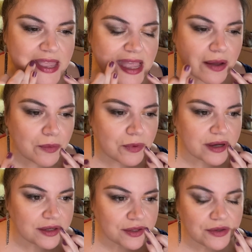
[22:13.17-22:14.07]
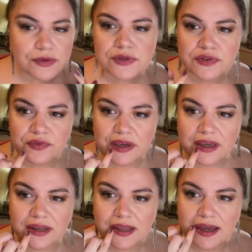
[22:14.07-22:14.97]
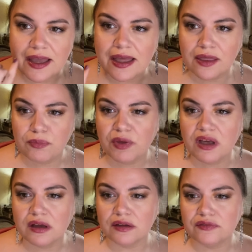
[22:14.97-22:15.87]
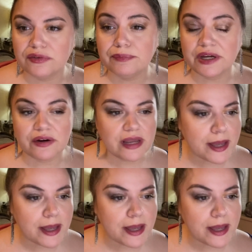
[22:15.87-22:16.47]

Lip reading: what a huge fan I am of berry.